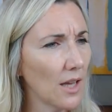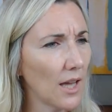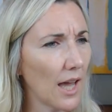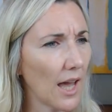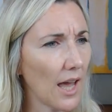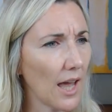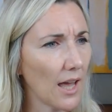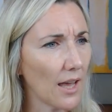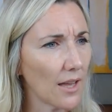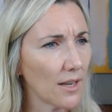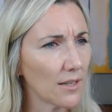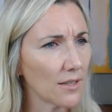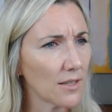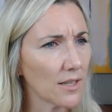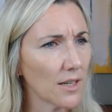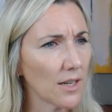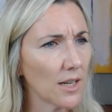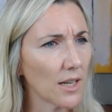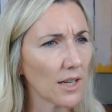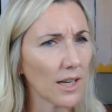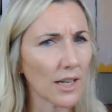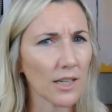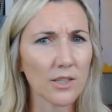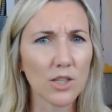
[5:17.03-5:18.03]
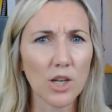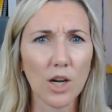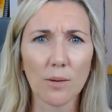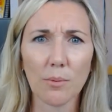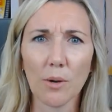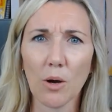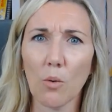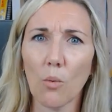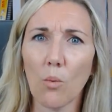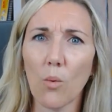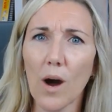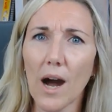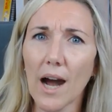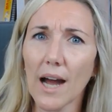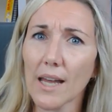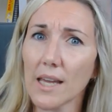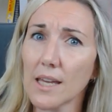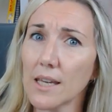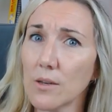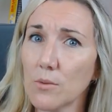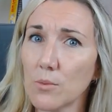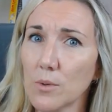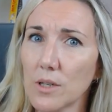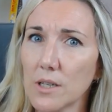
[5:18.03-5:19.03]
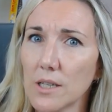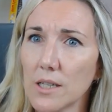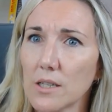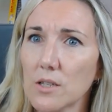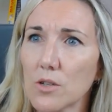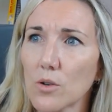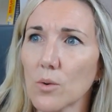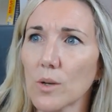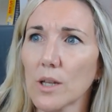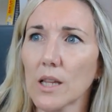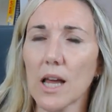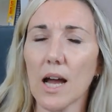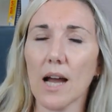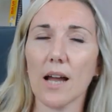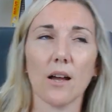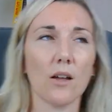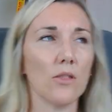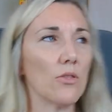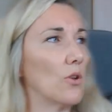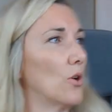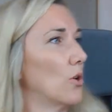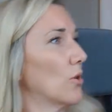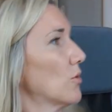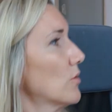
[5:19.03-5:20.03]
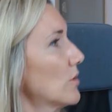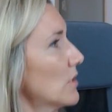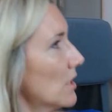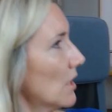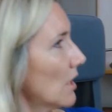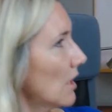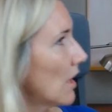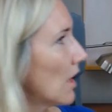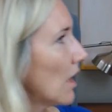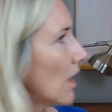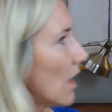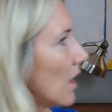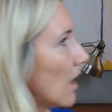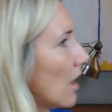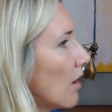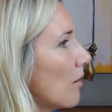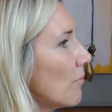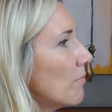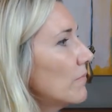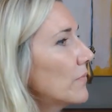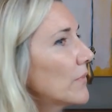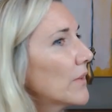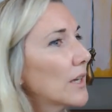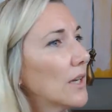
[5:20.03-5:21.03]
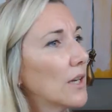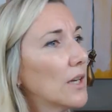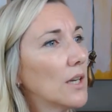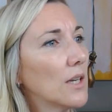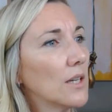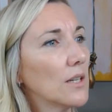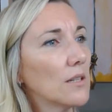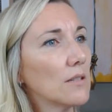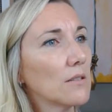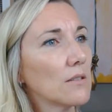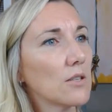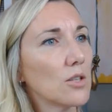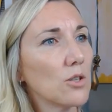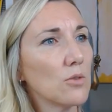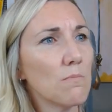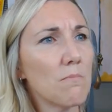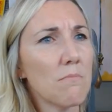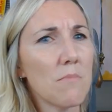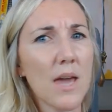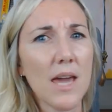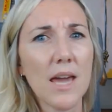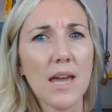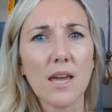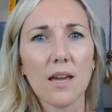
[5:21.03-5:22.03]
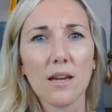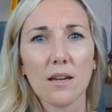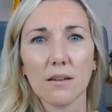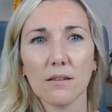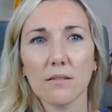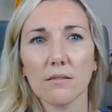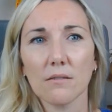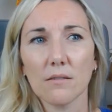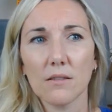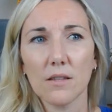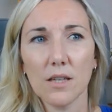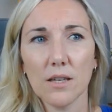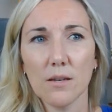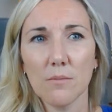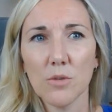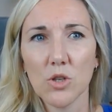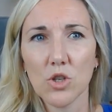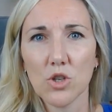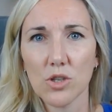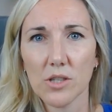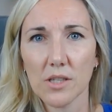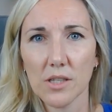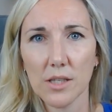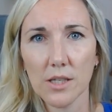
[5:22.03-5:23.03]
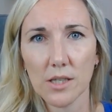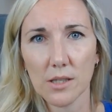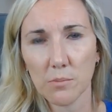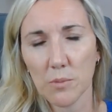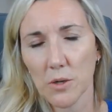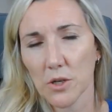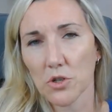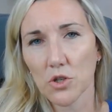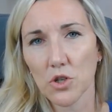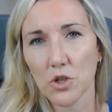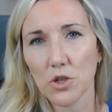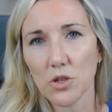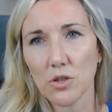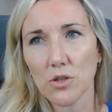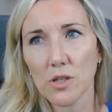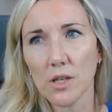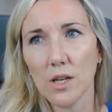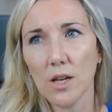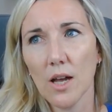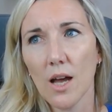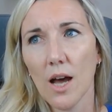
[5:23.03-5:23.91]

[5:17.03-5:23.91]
and kind of talk about why he would need to rely on those to make the images in his pictures.